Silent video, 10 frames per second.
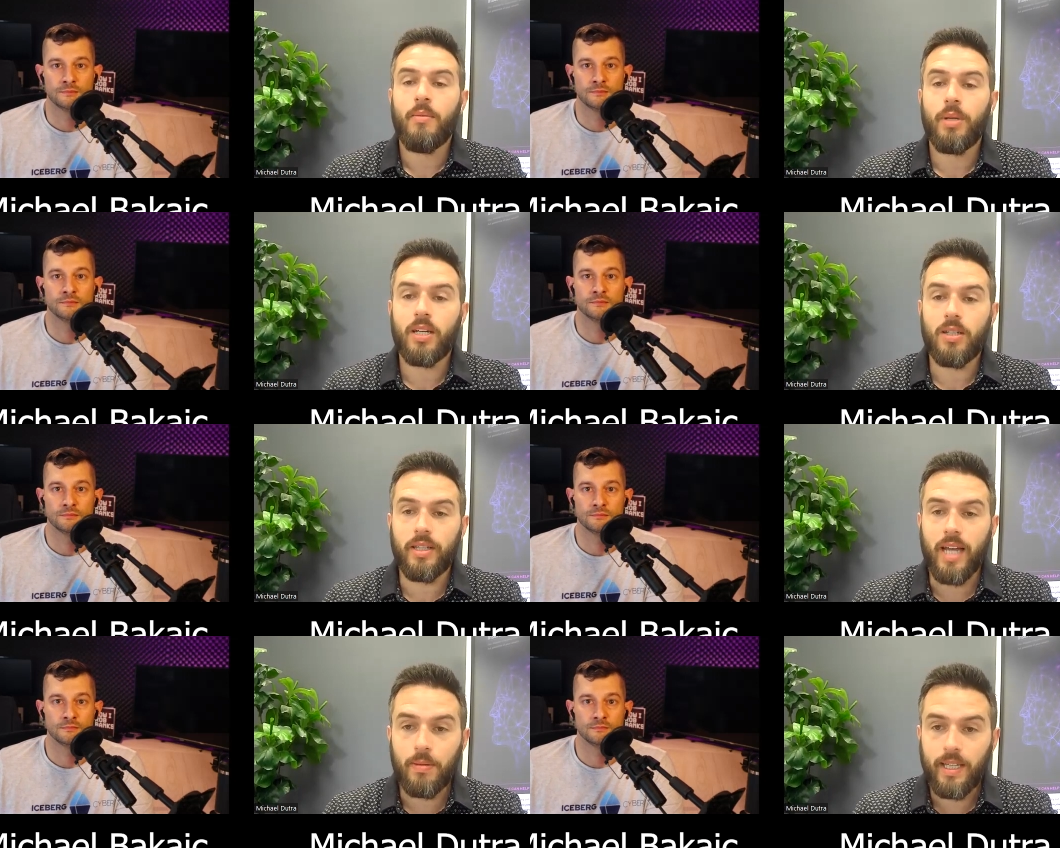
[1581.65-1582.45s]
Speaker 1: because
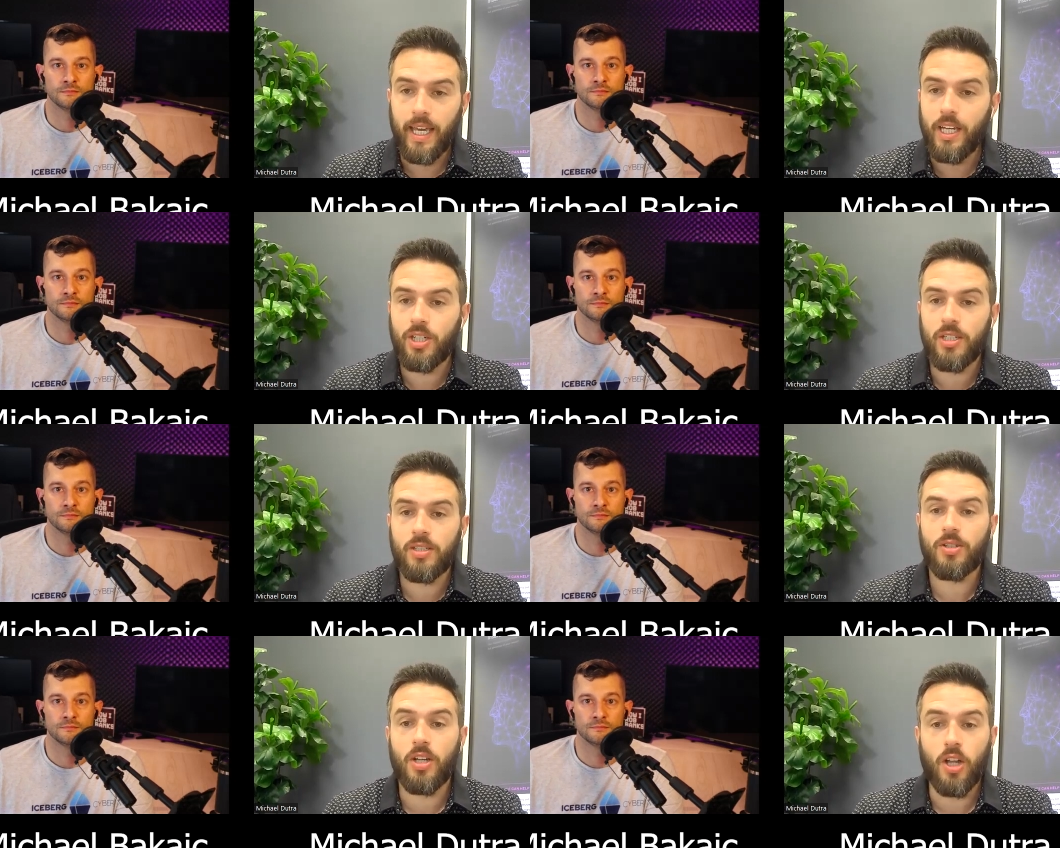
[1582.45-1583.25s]
on the
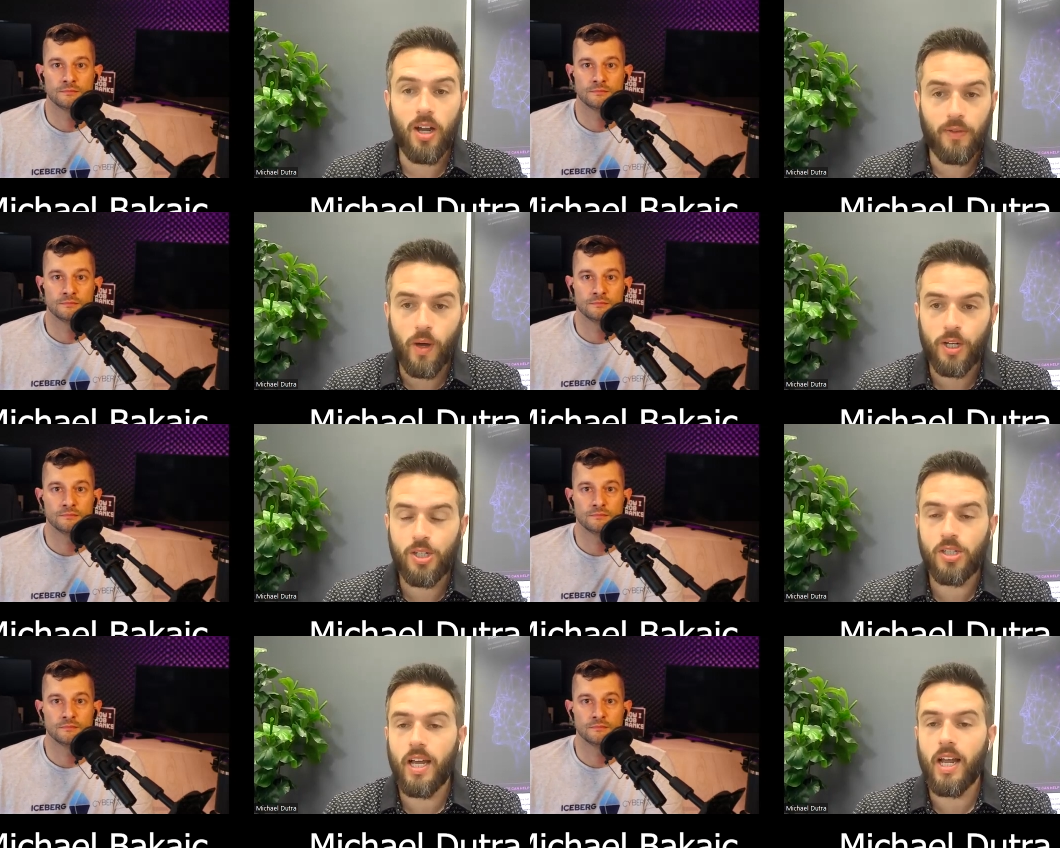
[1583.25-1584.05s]
applications there's a lot of
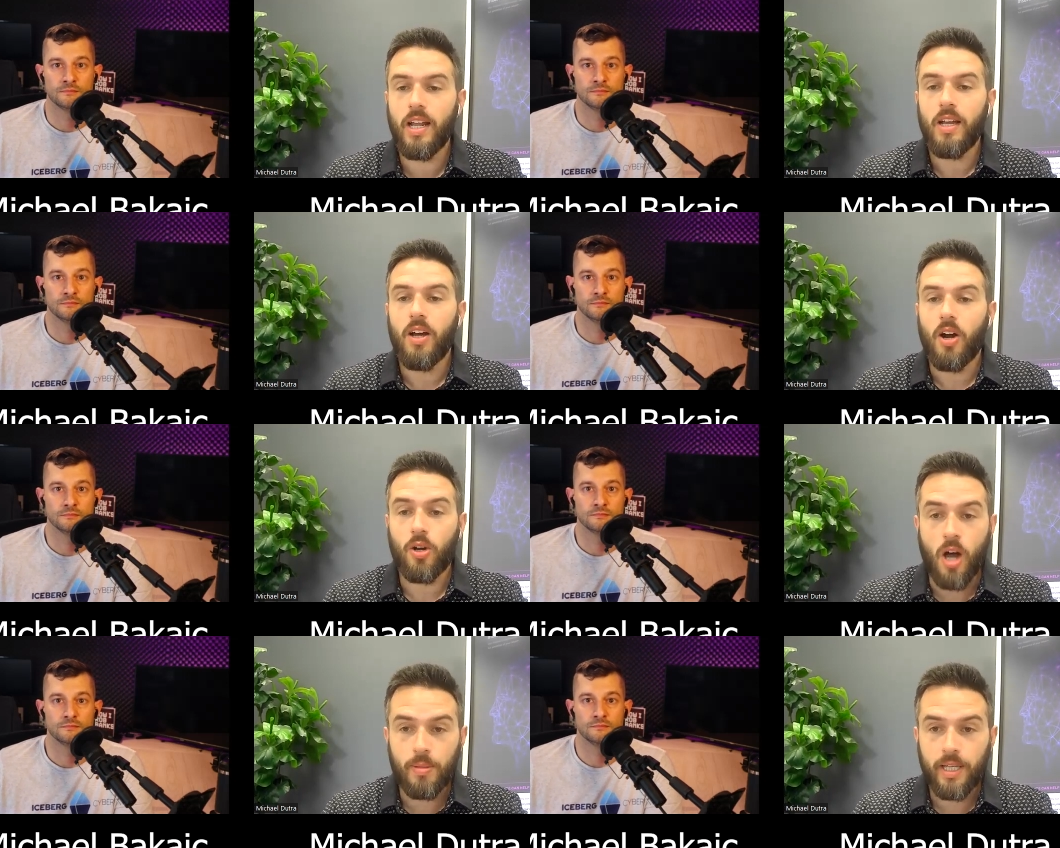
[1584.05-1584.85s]
questions that are
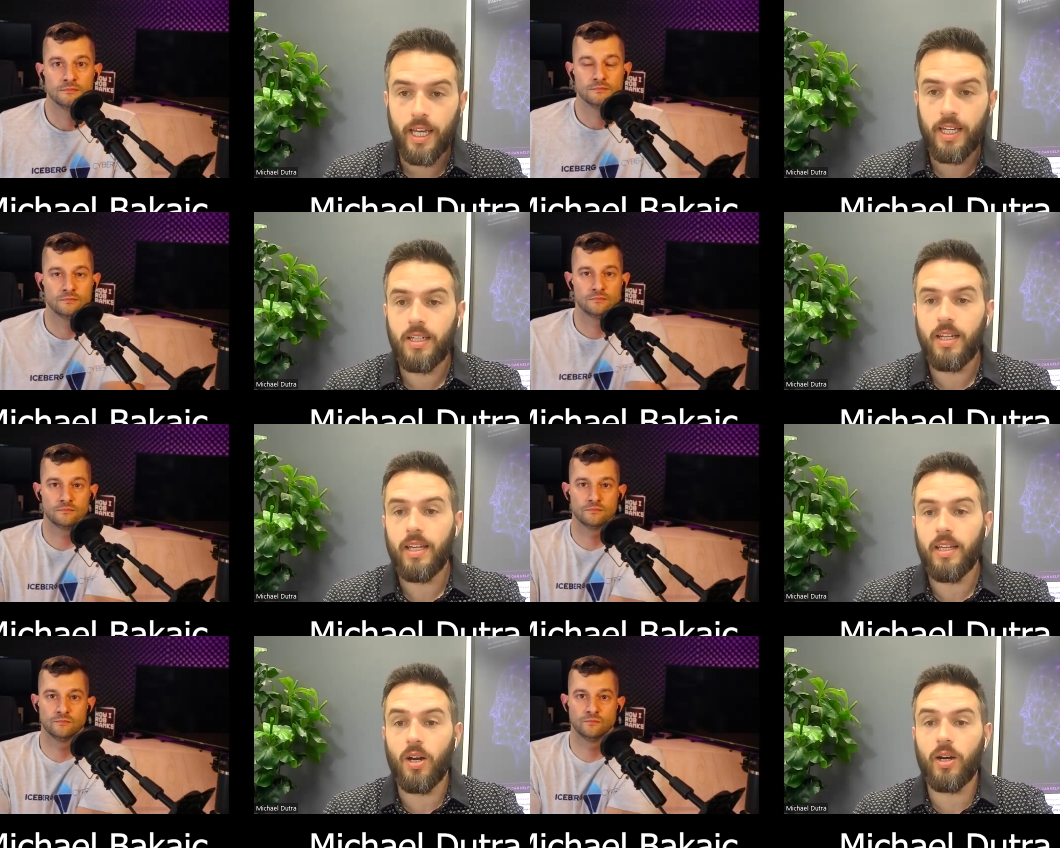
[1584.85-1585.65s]
complicated
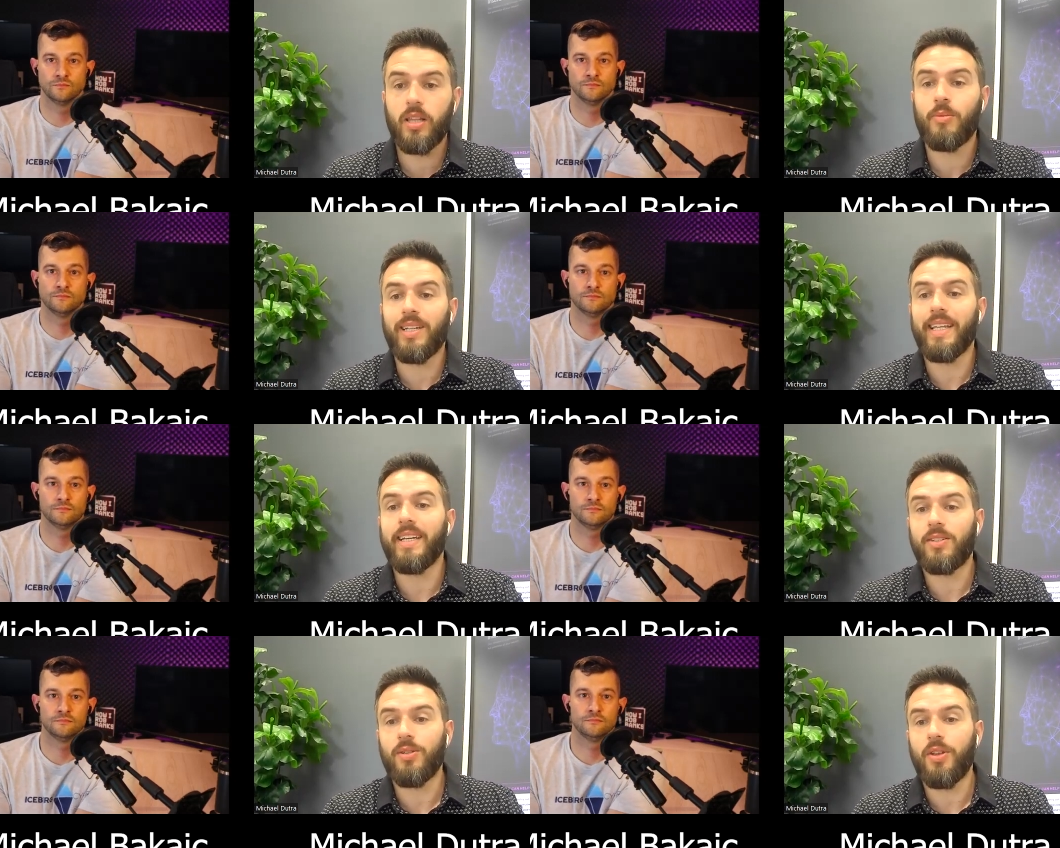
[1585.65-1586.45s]
and a lot of them
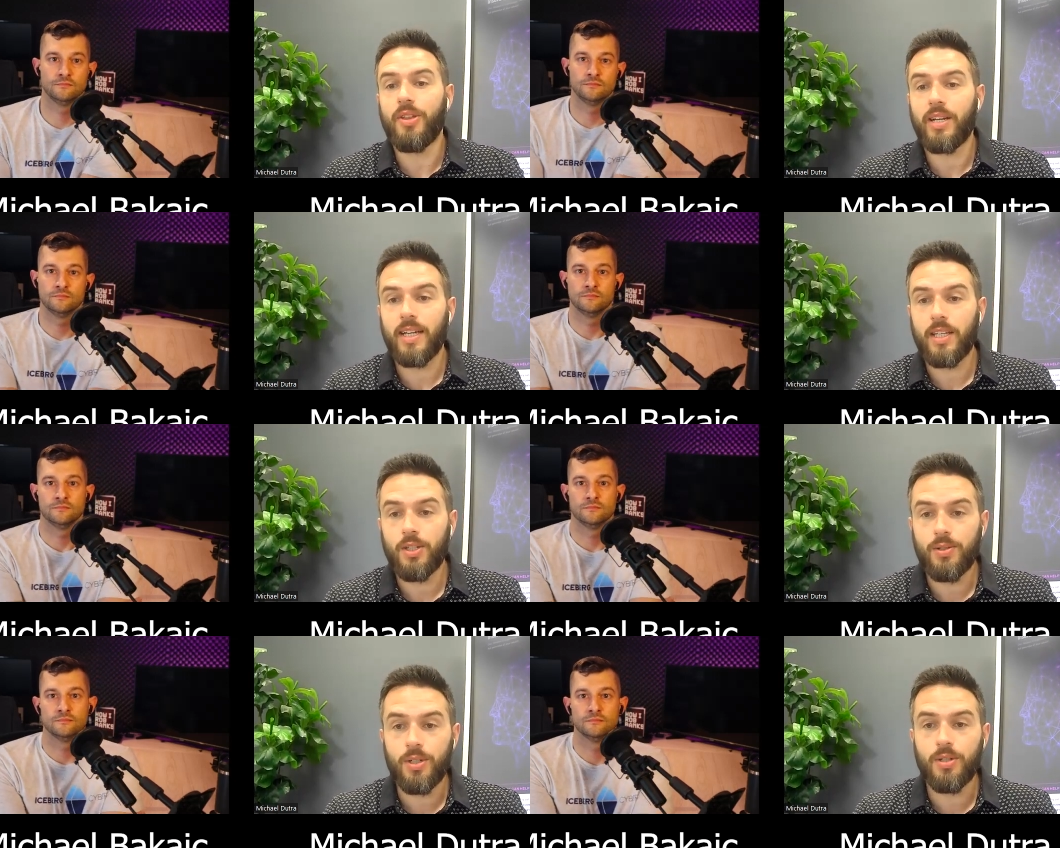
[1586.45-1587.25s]
relate to the things that
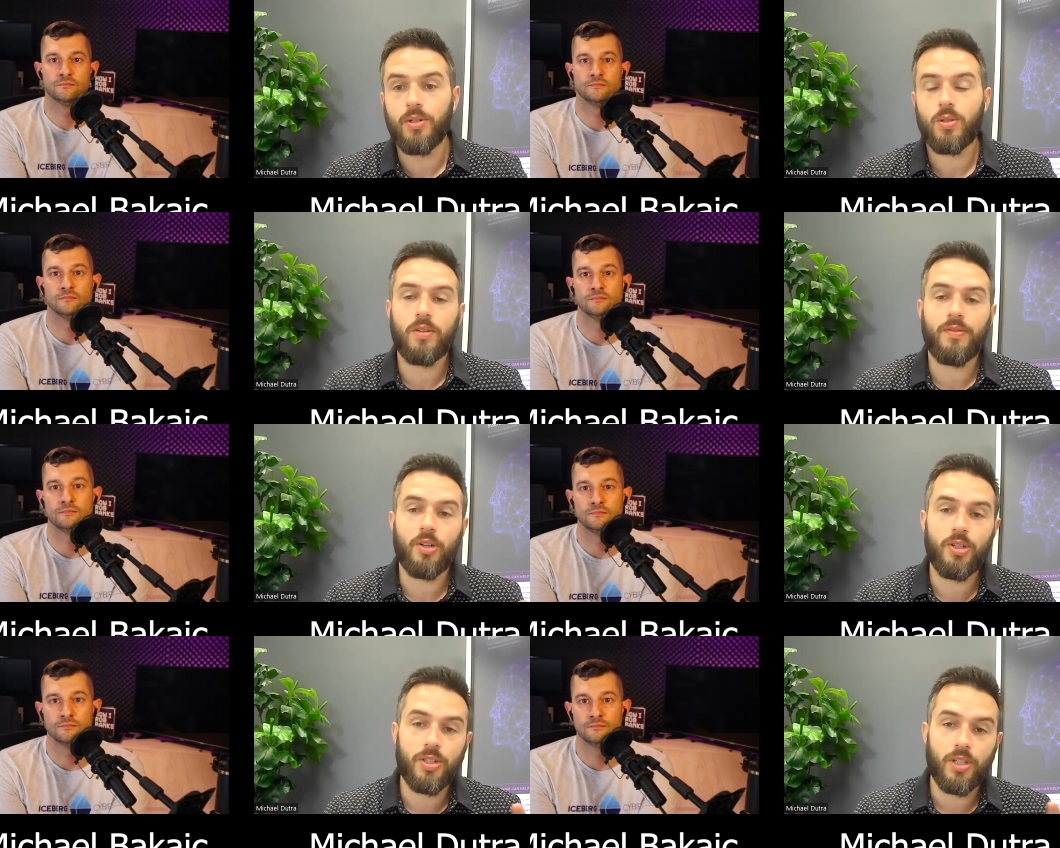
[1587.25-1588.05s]
you do. So if
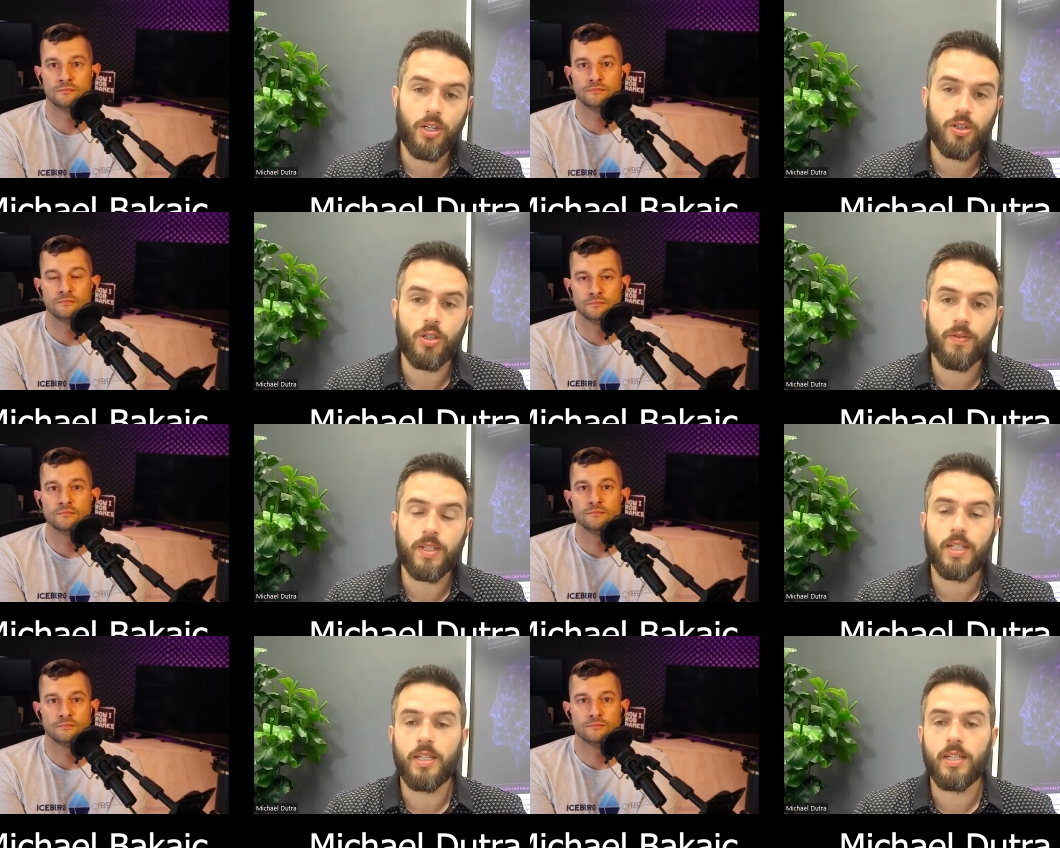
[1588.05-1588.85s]
they're using your
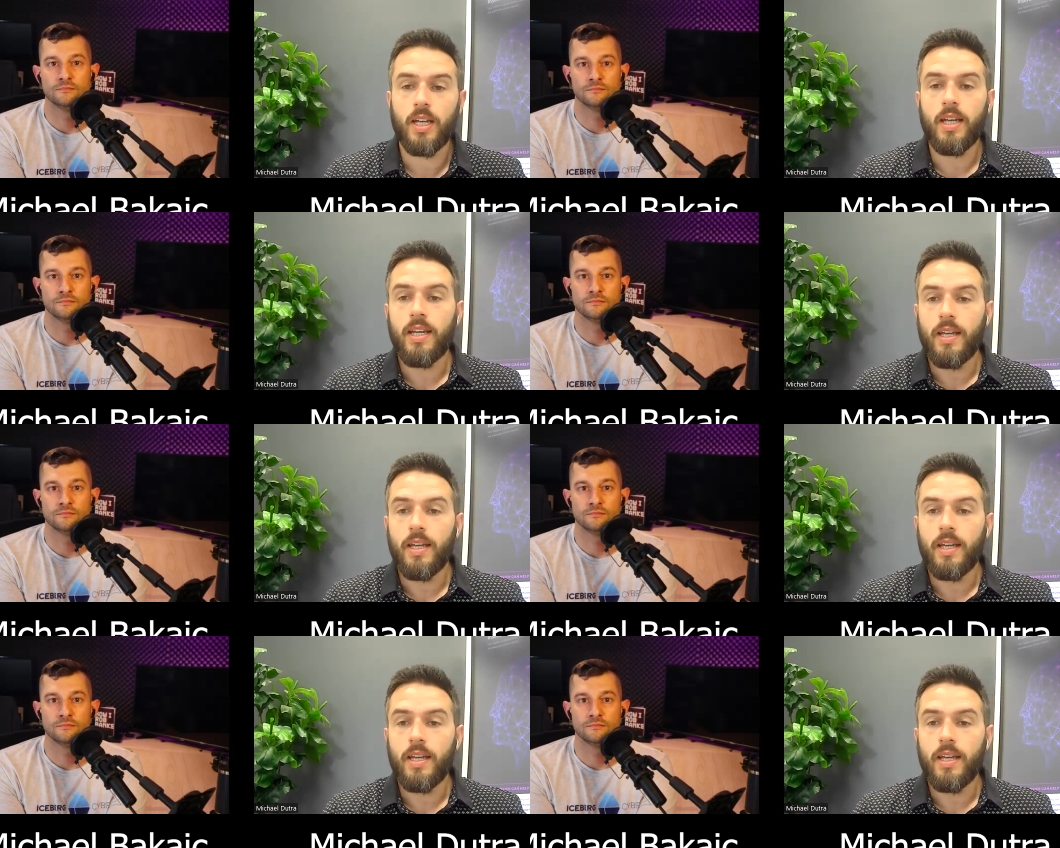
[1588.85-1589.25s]
services,